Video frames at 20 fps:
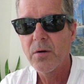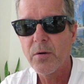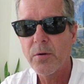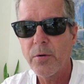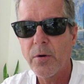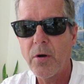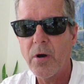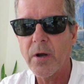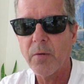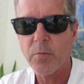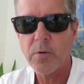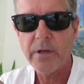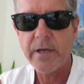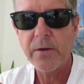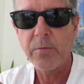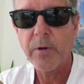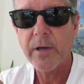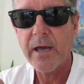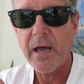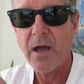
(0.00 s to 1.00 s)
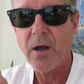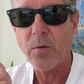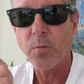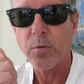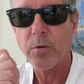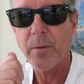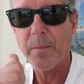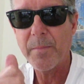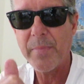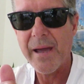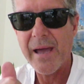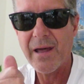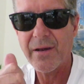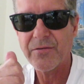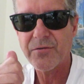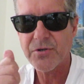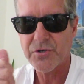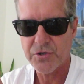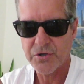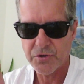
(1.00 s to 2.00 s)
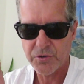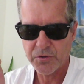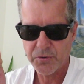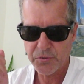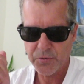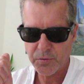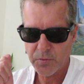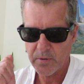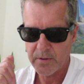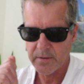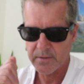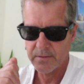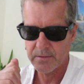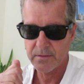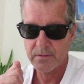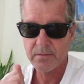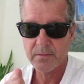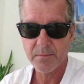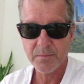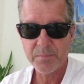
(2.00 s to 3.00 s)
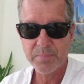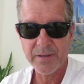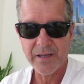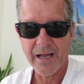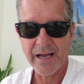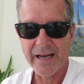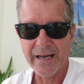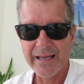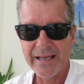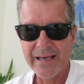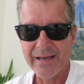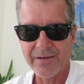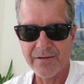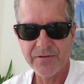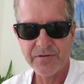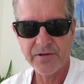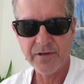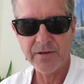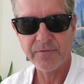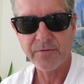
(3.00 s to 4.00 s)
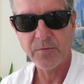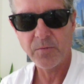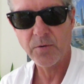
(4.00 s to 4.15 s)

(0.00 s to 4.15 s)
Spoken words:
All right, well, here we go. We're about to plug it in to see if